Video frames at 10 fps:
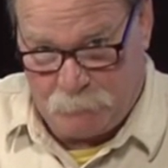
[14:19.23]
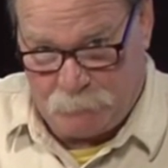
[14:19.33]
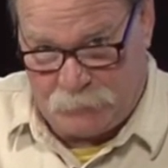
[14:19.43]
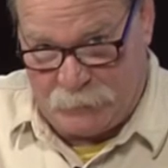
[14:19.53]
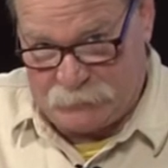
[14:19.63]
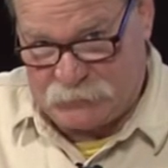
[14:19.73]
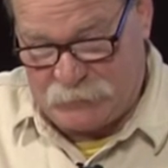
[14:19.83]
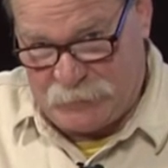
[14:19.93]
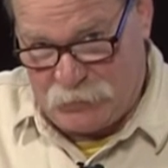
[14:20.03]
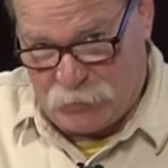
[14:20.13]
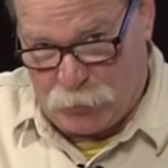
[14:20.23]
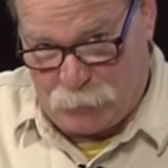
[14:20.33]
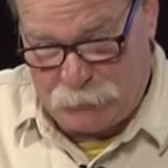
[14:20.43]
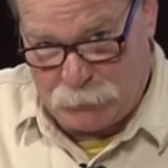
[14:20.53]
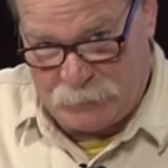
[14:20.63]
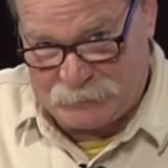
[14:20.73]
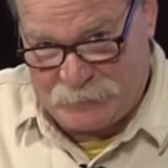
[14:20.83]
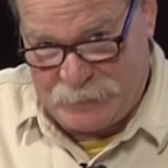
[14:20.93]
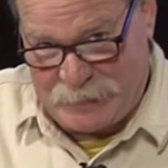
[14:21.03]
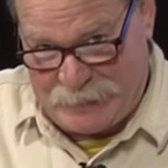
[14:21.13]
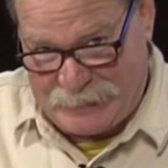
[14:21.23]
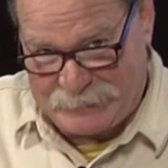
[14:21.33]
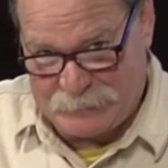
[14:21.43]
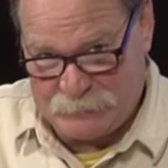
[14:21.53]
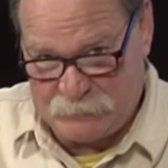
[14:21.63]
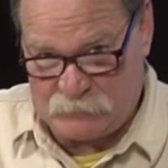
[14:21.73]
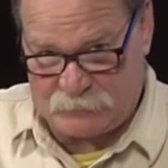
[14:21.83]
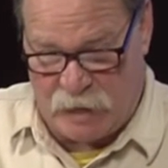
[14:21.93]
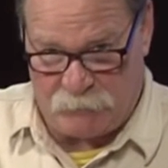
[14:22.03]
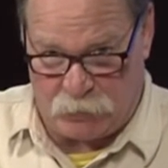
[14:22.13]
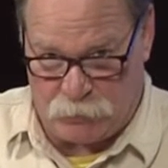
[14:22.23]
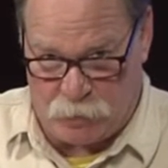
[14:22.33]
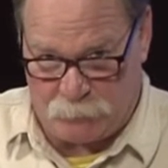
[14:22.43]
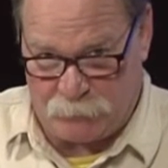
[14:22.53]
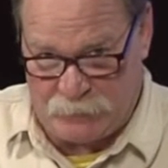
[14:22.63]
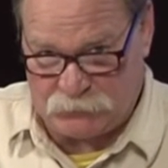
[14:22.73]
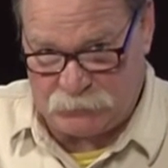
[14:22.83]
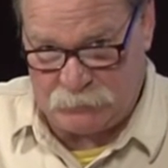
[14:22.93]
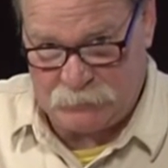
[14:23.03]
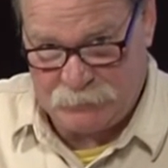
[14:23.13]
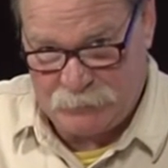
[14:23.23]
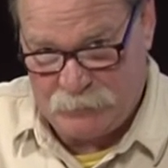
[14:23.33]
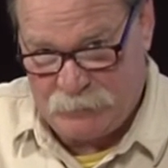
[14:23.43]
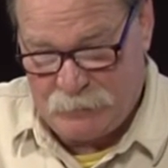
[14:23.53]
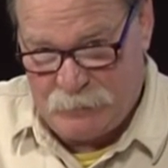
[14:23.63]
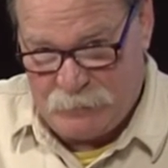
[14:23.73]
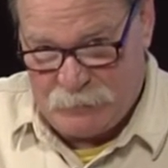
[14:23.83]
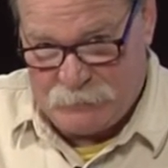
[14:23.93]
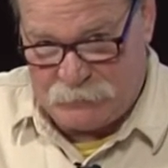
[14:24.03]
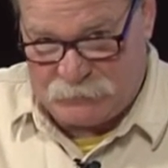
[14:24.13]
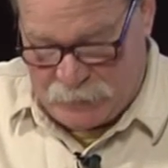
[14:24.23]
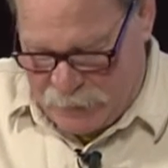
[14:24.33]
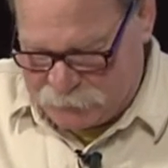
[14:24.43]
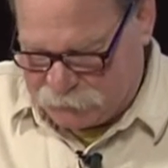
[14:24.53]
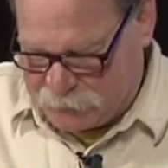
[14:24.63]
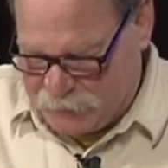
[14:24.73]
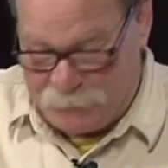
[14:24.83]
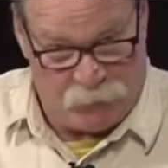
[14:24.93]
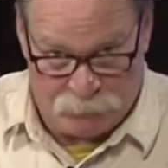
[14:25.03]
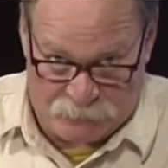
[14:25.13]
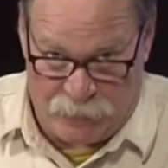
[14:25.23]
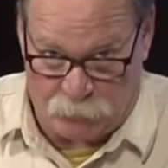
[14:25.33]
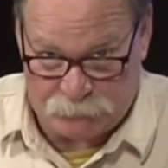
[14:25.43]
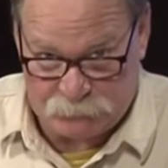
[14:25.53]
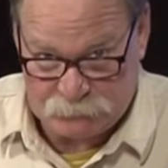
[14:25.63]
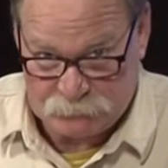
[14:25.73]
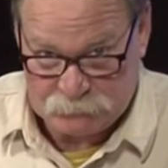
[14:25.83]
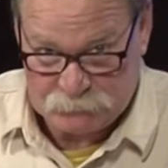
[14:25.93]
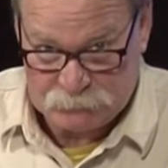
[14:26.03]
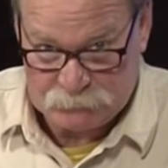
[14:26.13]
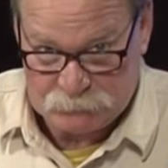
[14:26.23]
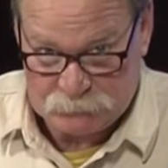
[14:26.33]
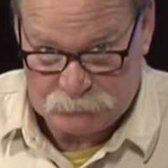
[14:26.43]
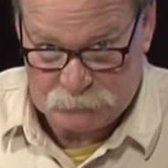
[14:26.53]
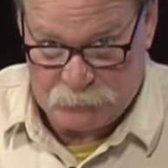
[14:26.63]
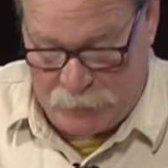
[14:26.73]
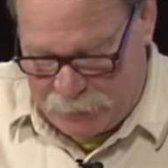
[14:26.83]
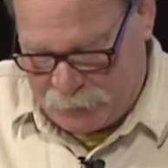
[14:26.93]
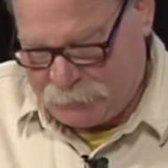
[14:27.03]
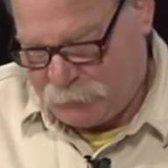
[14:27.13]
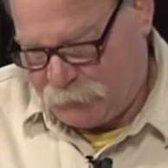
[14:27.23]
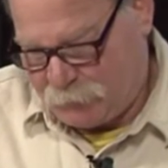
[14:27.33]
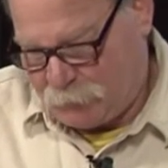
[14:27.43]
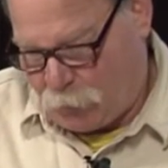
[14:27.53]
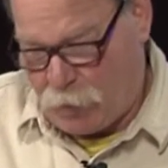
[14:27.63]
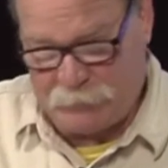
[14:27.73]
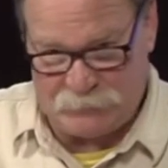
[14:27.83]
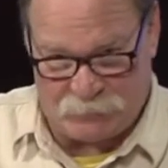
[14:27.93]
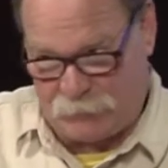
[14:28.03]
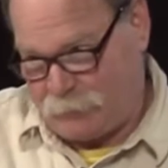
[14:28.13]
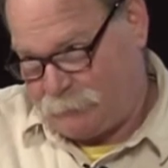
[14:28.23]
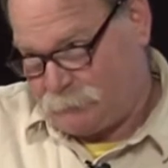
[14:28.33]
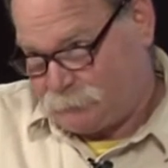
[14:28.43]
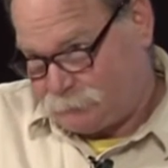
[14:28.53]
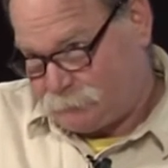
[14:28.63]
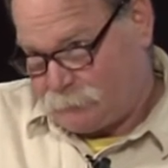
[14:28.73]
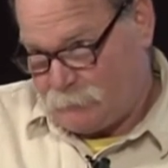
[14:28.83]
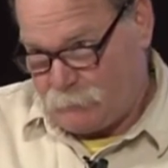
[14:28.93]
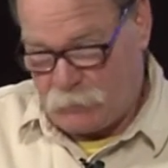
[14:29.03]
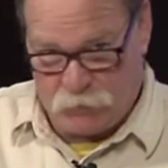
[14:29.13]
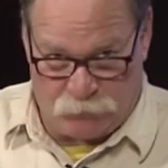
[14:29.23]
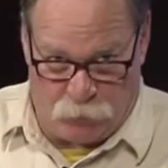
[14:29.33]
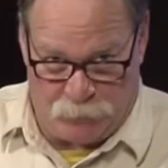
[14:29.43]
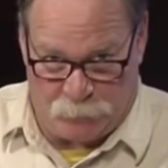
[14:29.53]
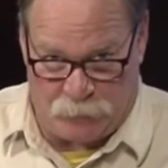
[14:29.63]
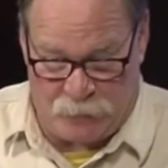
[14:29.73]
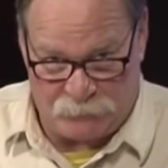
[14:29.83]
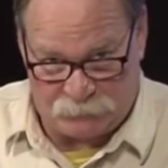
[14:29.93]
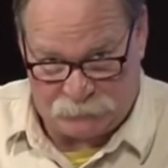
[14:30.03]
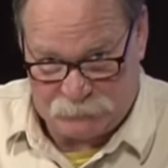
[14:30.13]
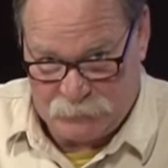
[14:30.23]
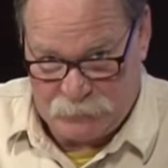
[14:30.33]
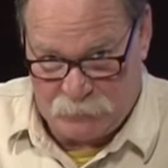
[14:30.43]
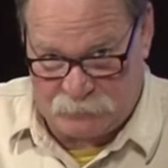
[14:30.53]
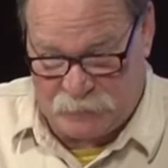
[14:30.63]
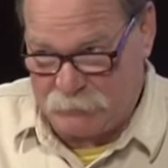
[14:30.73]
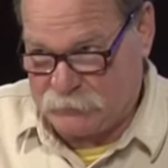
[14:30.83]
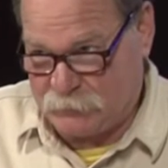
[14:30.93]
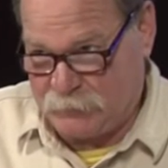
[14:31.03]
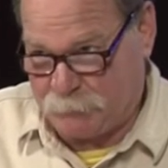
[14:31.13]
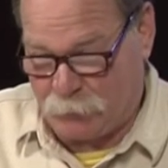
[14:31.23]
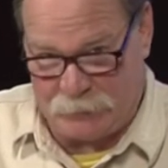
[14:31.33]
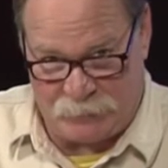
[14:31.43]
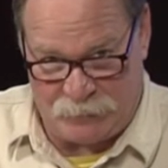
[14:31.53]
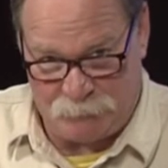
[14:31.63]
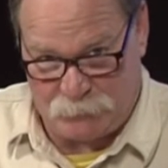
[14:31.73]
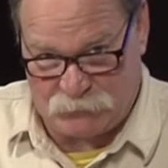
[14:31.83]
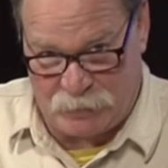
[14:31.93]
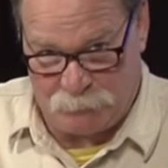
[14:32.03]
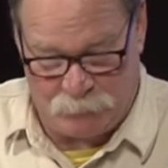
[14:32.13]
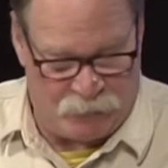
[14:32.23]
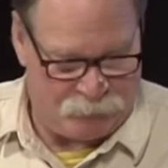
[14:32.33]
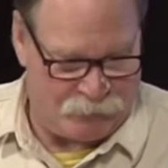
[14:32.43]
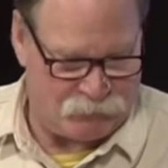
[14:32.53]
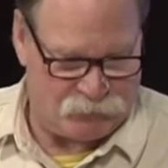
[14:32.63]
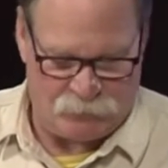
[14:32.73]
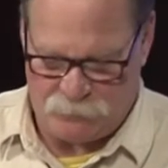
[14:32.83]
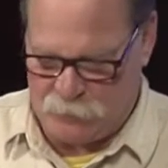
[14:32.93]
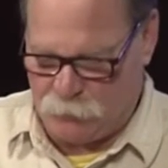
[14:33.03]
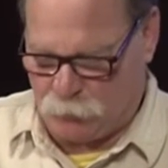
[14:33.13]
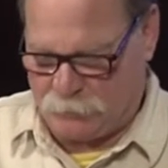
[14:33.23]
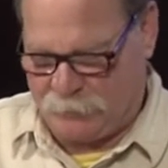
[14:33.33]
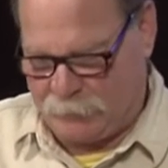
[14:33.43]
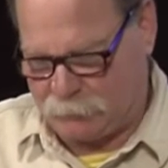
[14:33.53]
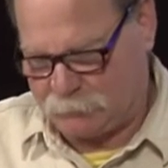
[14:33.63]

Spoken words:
the head CEO of USA Inc., Insolvent Corporation, decides to give himself and all his other crony partners a 17.9% pay raise in 1 year.